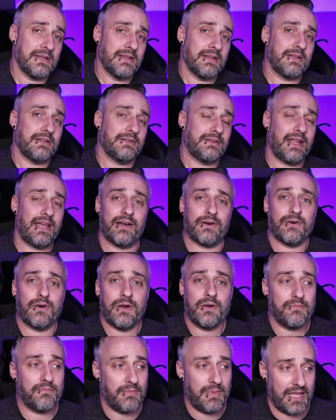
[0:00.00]
Now,
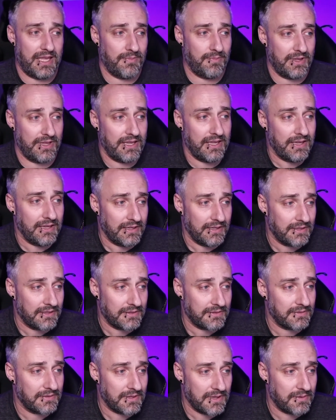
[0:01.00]
maybe
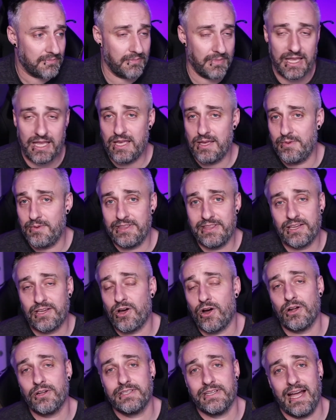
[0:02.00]
the
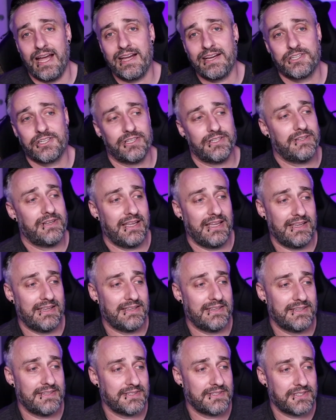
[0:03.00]
call to action
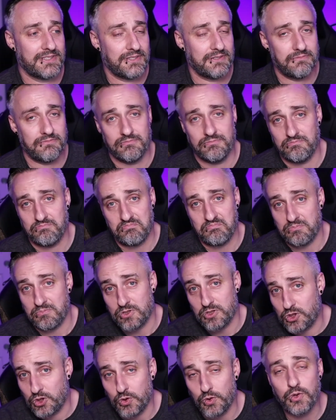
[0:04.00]
is
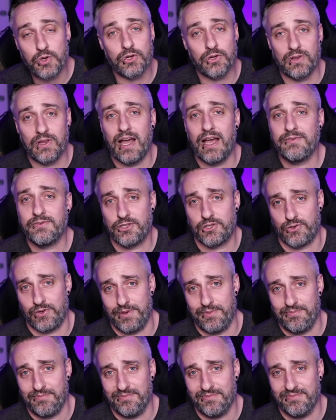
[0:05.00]
to your live
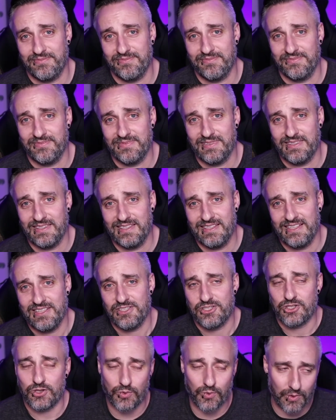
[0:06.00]
stream.
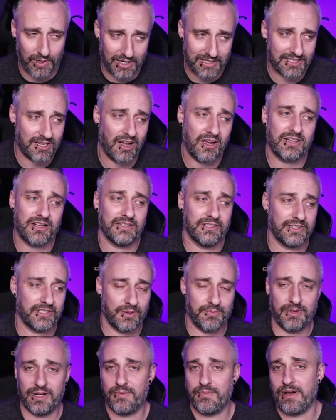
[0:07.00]
So we're going to talk a
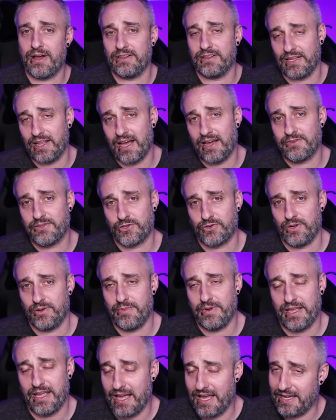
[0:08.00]
little bit about live
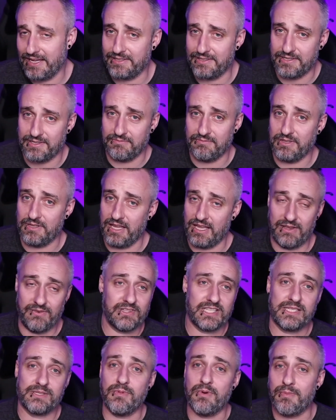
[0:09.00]
streaming and
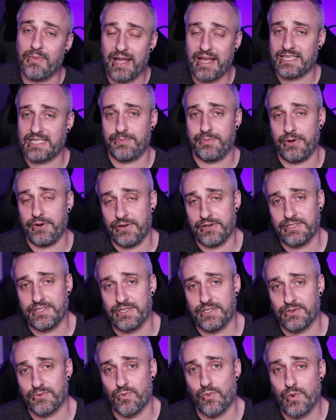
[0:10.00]
even some of my
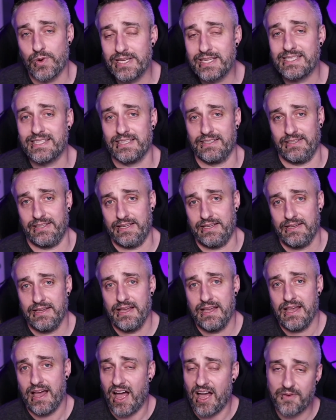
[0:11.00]
experiences recently.
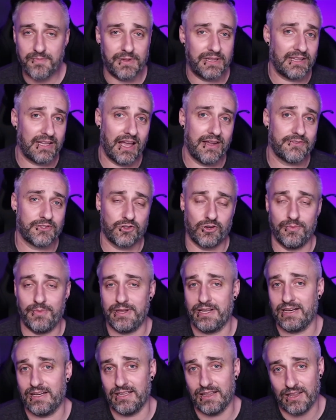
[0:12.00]
I've been live
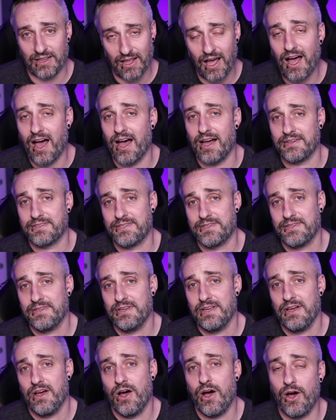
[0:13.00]
streaming a lot
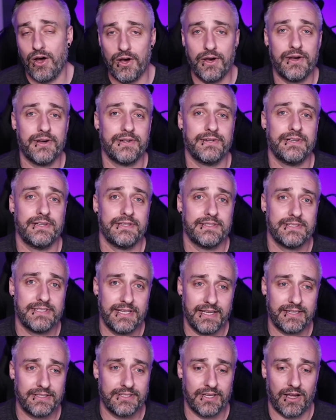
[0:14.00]
on
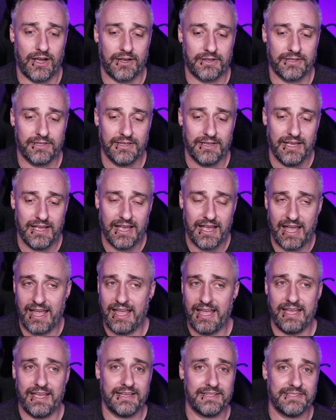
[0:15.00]
TikTok,
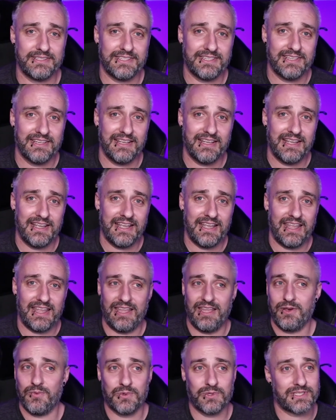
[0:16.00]
and
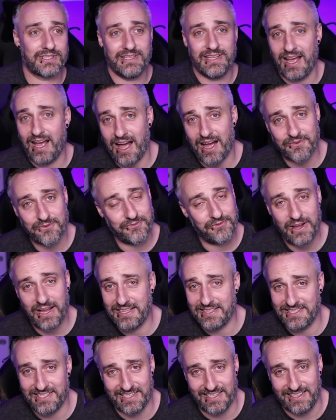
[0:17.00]
it was not
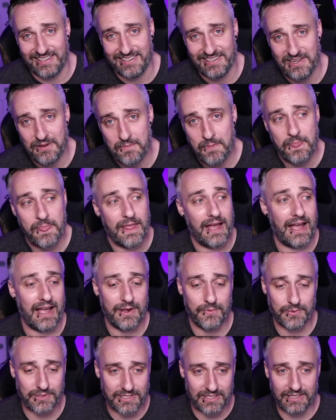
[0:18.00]
fancy. I
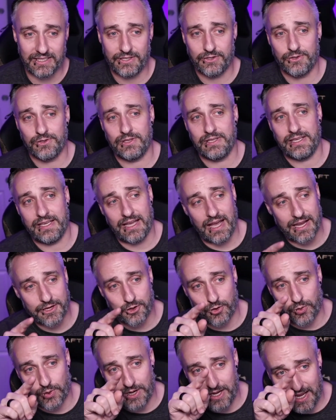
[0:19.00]

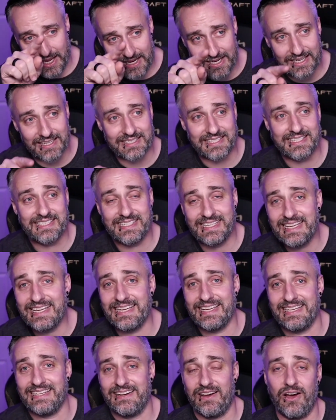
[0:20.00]
created a
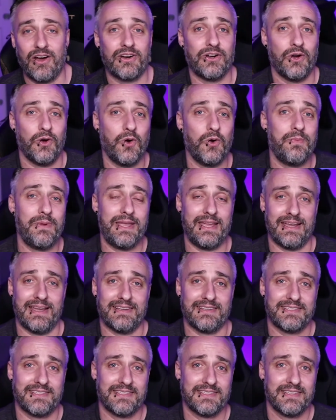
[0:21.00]
scene on
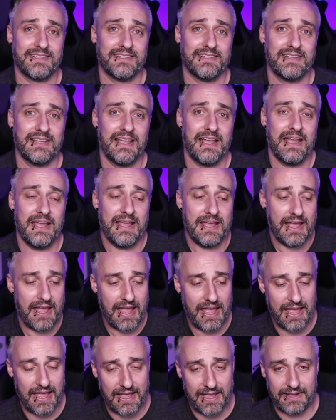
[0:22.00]
OBS,
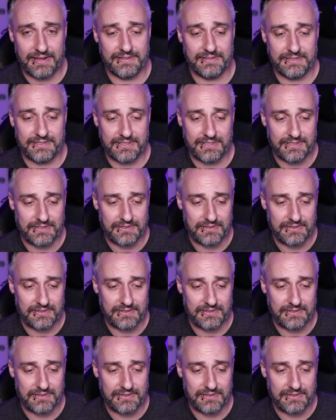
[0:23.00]
and